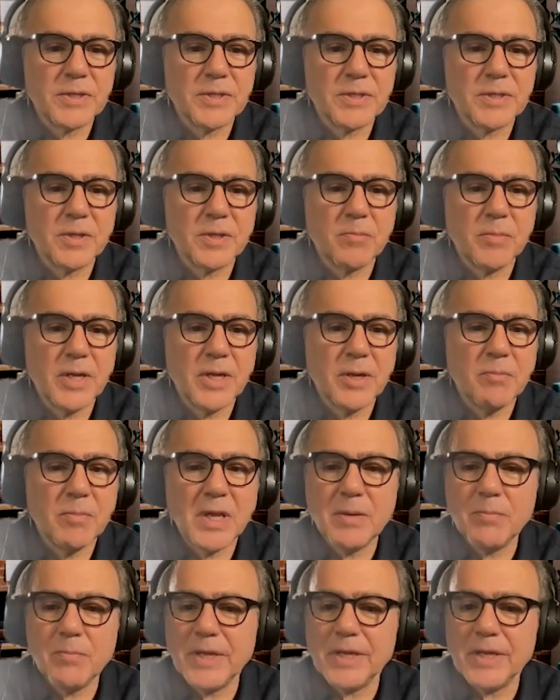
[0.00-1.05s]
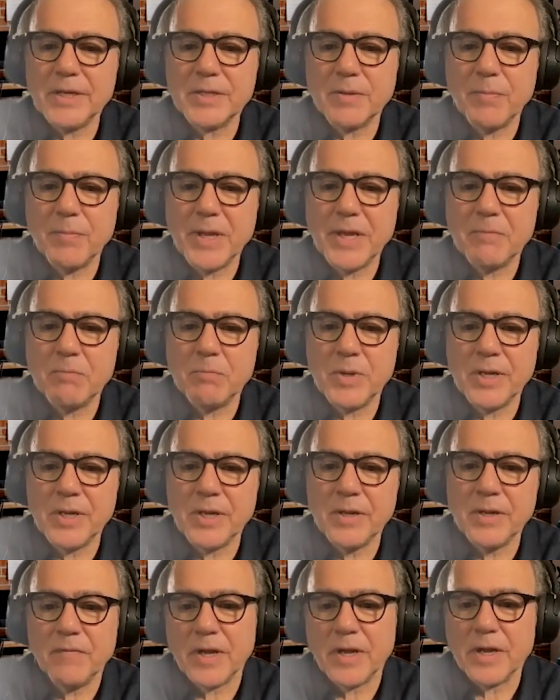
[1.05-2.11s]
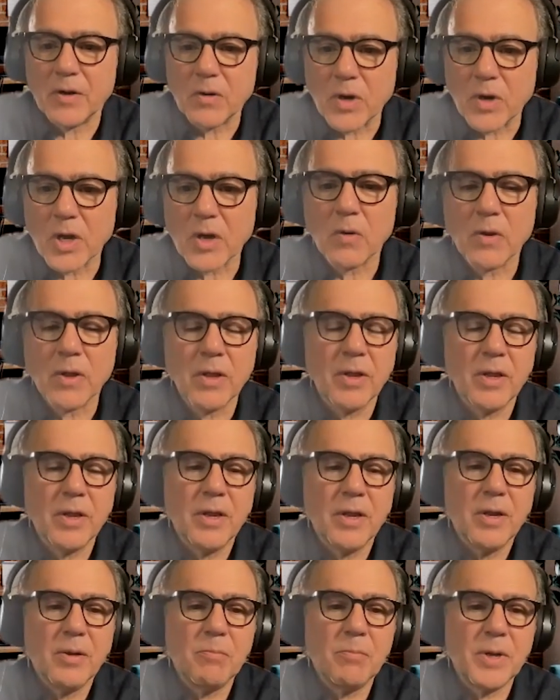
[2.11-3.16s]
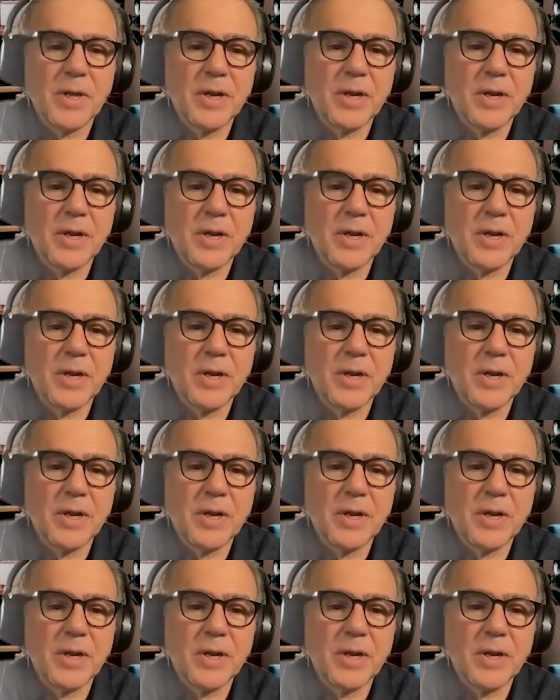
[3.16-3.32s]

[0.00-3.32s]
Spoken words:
me, maybe it's a pet peeve, I don't know, but